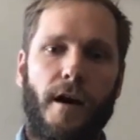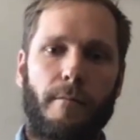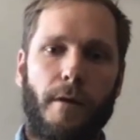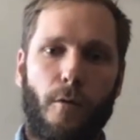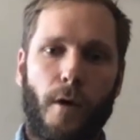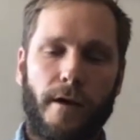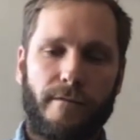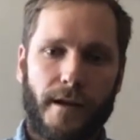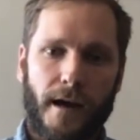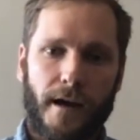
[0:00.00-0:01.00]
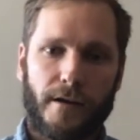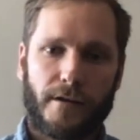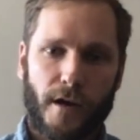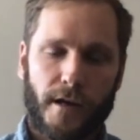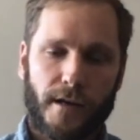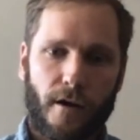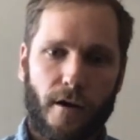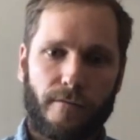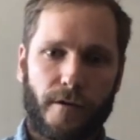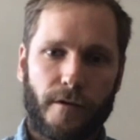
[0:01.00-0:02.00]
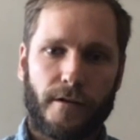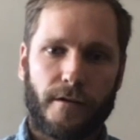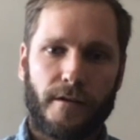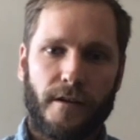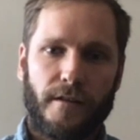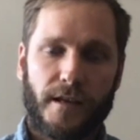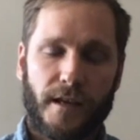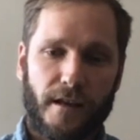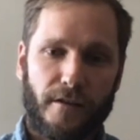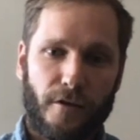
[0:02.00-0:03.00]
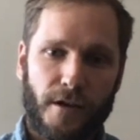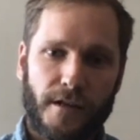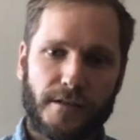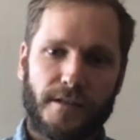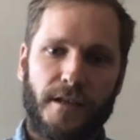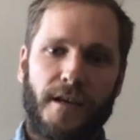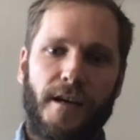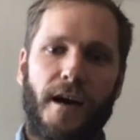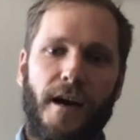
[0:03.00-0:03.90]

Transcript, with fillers: Uh, my wife and I are trading off on the kid duties.